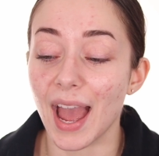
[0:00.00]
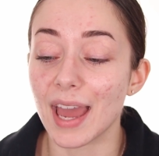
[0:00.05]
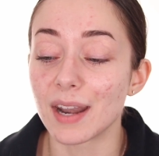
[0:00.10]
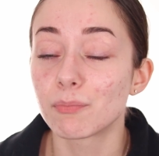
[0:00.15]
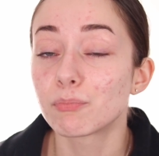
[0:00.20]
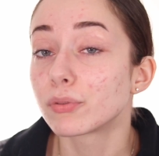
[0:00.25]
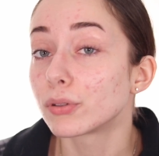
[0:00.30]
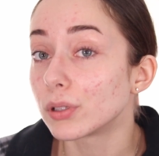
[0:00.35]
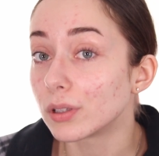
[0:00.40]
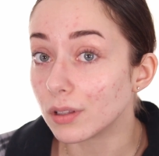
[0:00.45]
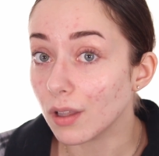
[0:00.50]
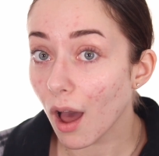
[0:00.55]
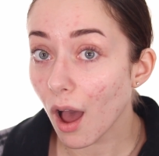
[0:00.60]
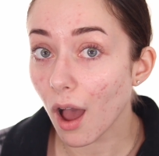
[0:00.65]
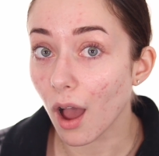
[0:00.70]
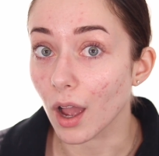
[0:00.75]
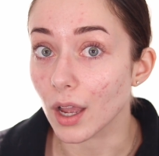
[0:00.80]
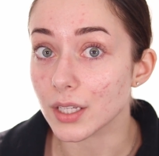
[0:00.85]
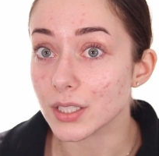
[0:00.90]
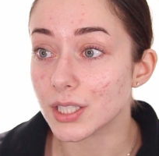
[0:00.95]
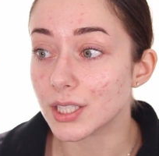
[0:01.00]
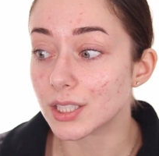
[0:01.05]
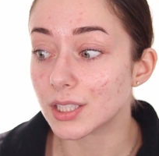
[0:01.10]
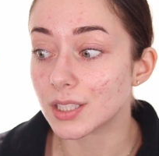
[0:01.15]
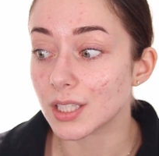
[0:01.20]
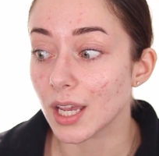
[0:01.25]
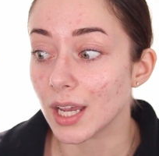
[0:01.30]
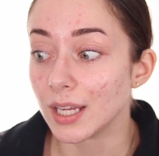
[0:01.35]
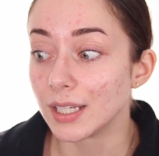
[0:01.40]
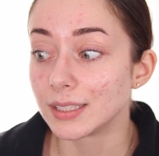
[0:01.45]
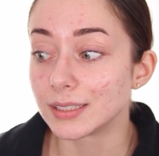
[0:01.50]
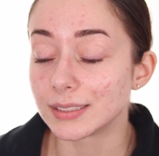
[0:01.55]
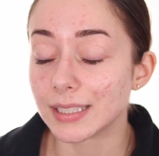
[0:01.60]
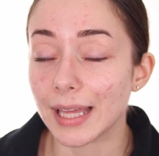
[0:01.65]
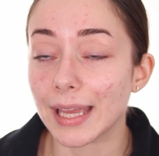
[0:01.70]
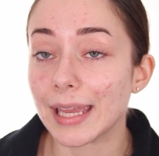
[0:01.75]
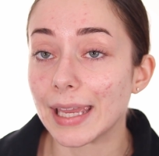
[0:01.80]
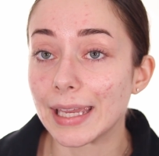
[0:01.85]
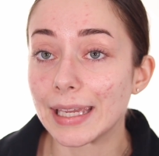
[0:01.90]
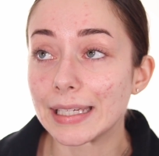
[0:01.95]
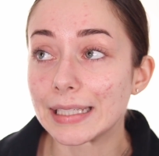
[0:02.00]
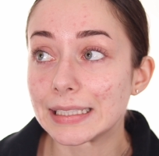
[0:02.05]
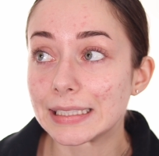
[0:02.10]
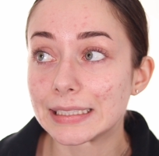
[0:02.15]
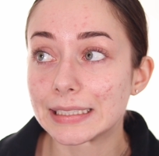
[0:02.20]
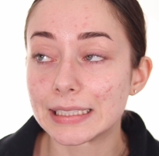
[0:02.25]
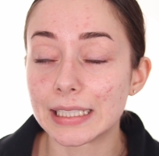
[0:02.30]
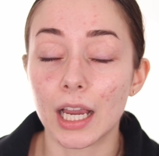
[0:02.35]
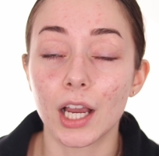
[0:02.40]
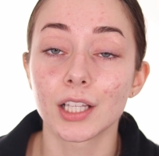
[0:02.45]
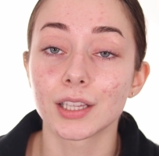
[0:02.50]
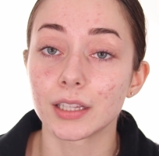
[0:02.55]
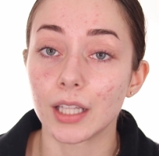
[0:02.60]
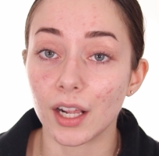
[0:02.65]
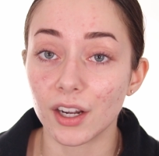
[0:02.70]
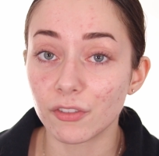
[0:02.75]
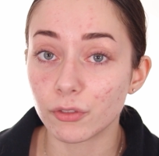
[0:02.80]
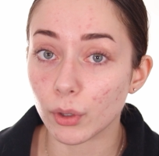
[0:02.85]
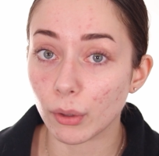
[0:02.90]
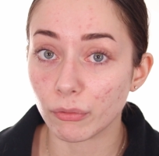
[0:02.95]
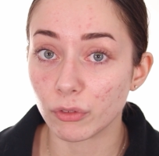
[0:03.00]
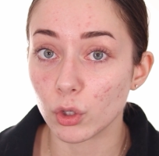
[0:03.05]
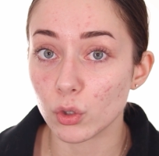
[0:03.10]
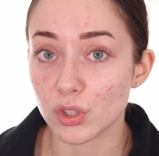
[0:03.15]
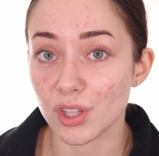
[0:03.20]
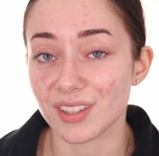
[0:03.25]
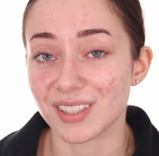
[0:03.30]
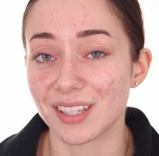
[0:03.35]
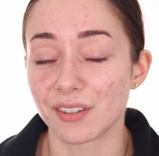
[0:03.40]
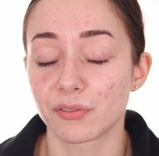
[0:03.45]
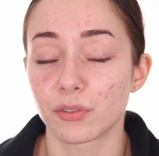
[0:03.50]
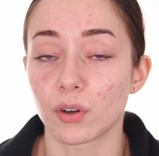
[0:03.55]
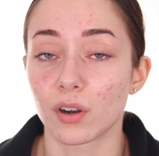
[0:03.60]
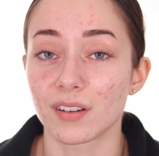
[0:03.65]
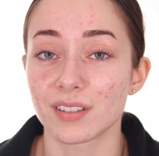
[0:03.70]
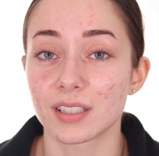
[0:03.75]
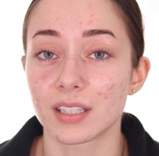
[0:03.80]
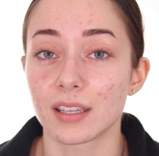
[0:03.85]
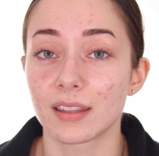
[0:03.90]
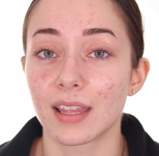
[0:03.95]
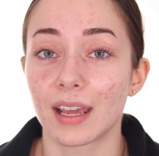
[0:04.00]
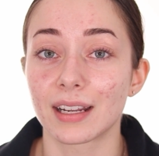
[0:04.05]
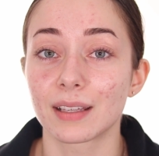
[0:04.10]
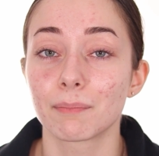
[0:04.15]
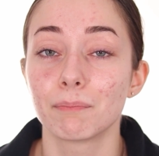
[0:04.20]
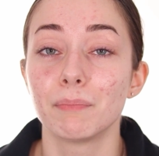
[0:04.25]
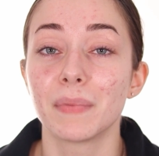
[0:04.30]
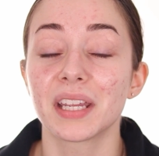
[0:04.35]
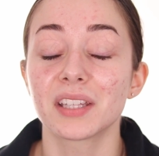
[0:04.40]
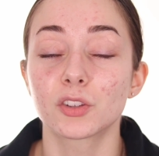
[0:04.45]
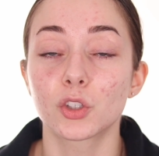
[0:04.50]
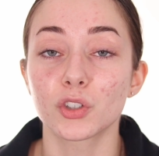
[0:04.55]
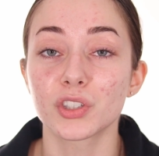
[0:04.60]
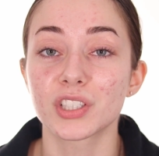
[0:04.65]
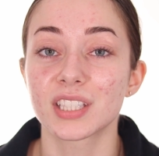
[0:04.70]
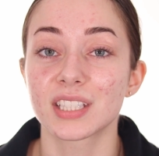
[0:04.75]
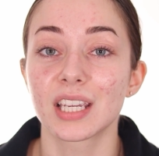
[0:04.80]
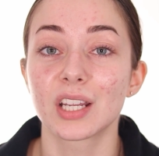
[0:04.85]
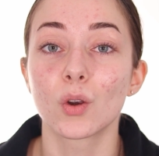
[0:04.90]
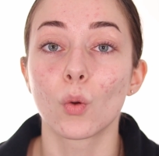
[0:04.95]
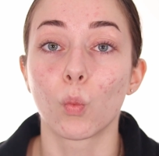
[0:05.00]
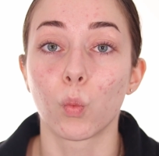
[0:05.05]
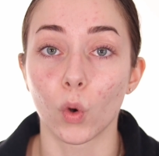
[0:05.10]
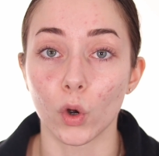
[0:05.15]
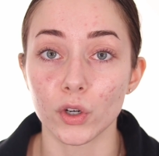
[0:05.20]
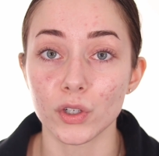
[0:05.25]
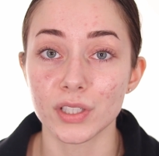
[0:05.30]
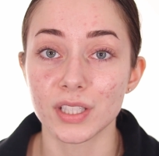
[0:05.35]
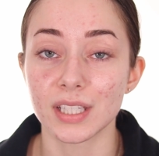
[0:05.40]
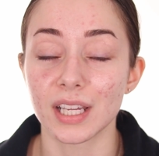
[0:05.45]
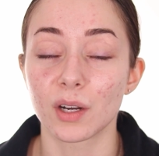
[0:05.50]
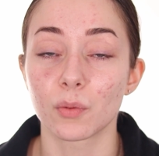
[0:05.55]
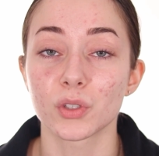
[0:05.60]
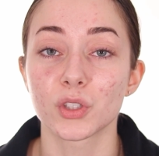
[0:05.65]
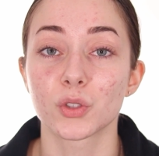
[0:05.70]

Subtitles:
And plus, like, a lot of reviews on Sephora say that it made their skin worse and it